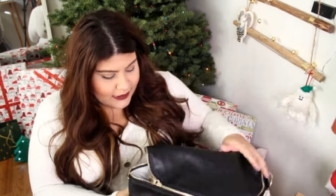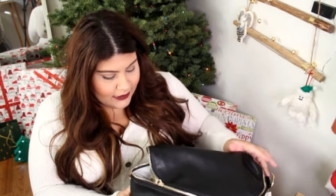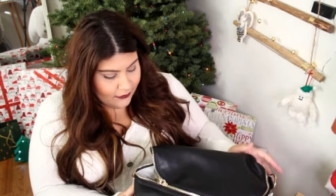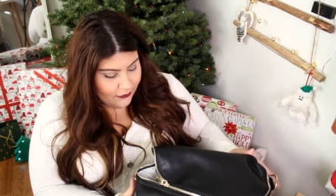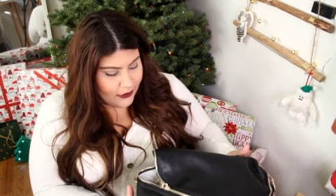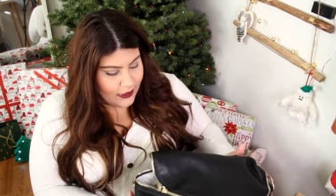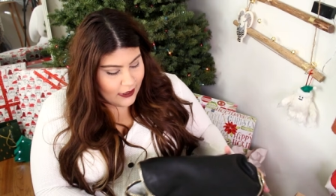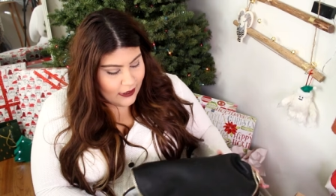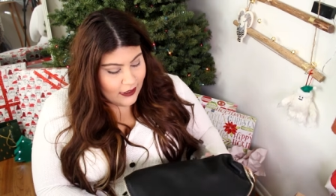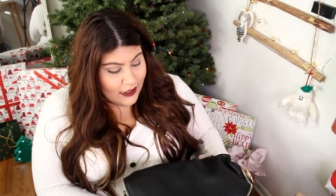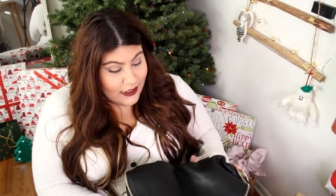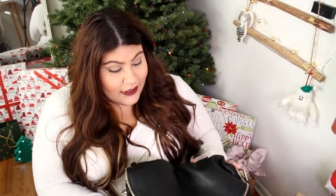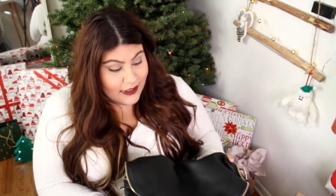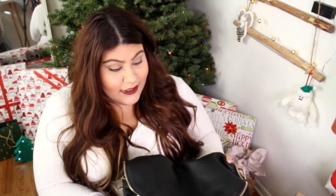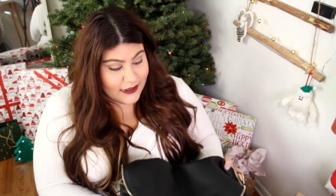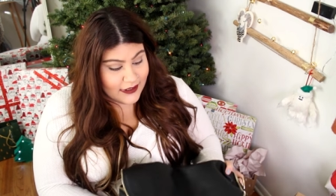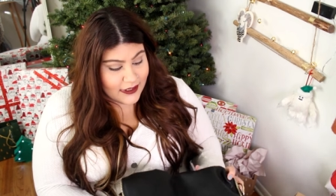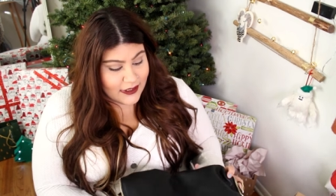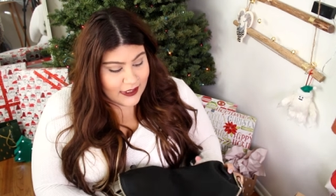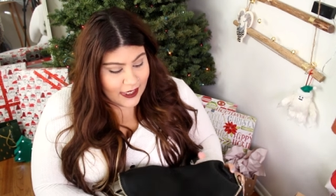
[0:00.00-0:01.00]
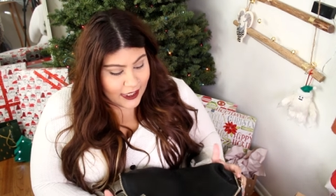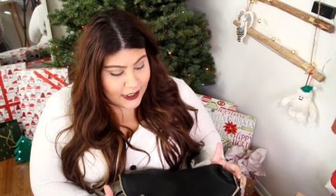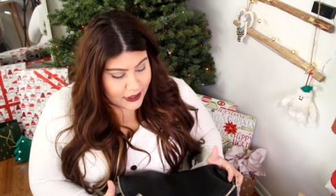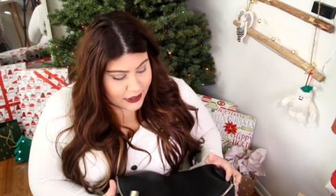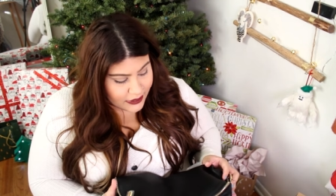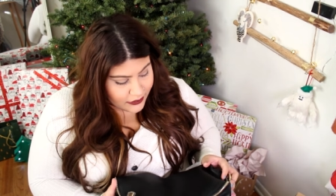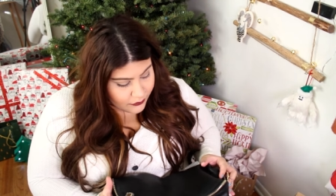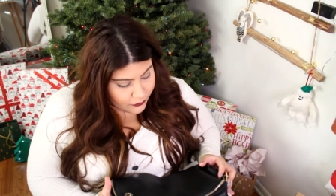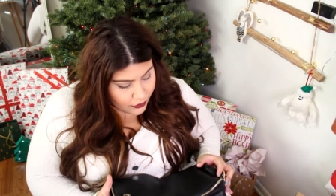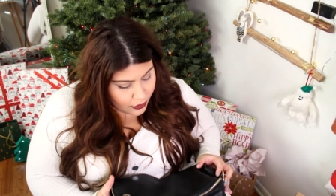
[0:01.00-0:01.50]
So this is
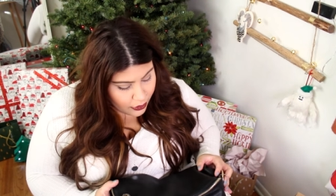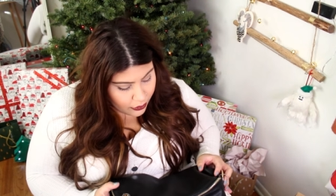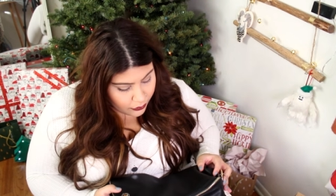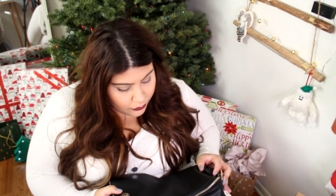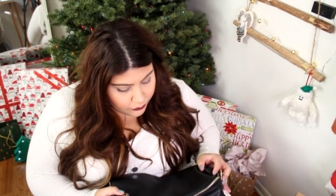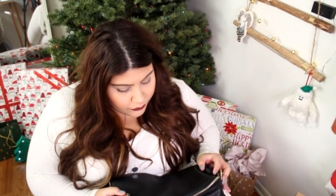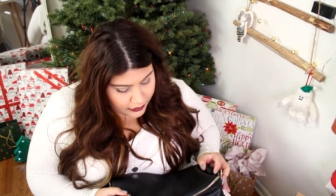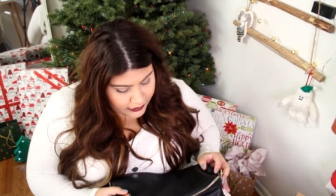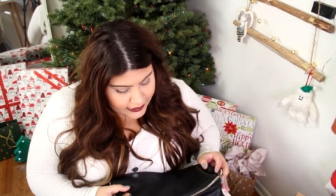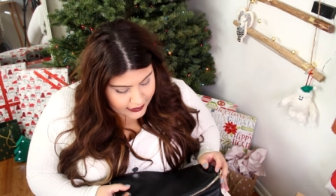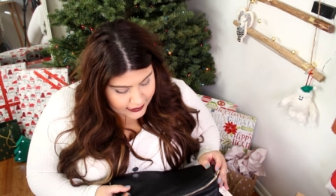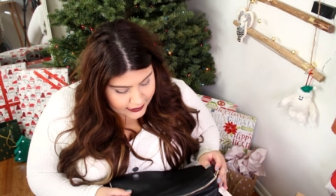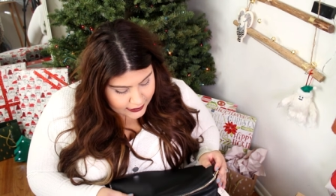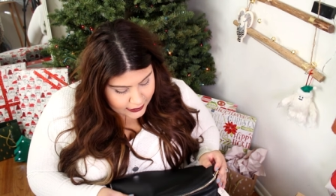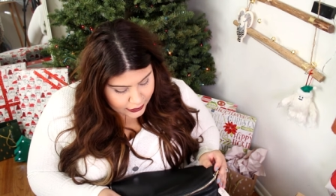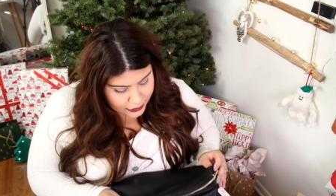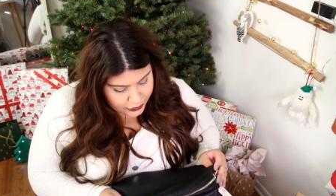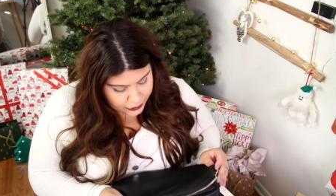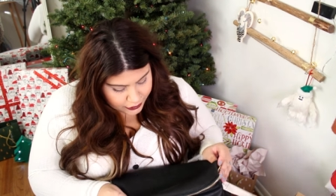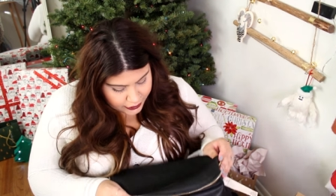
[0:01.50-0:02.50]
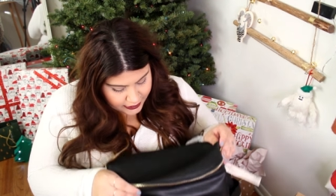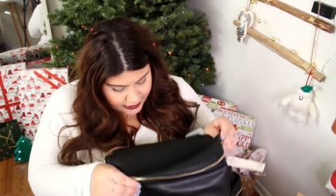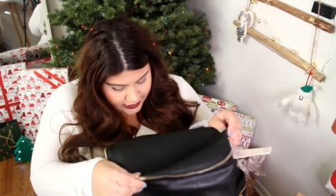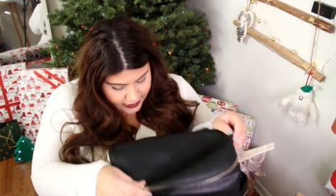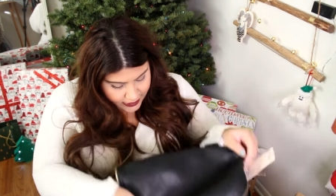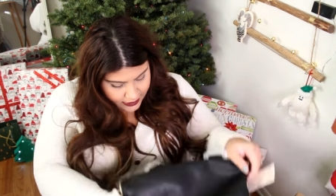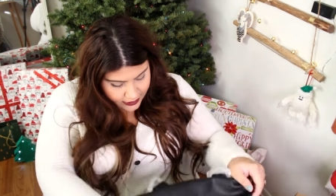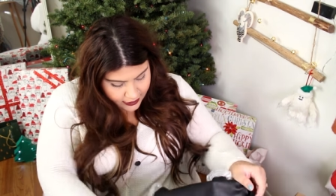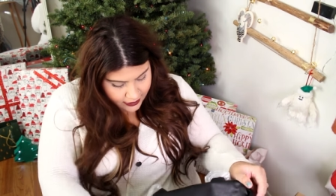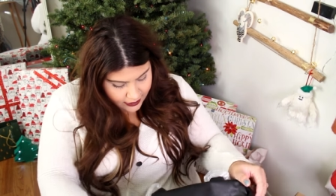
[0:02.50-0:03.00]
actually really
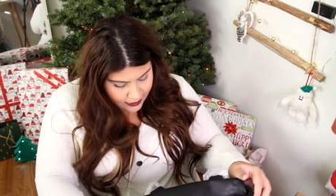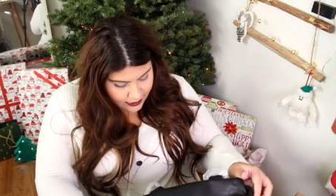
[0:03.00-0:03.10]
sturdy.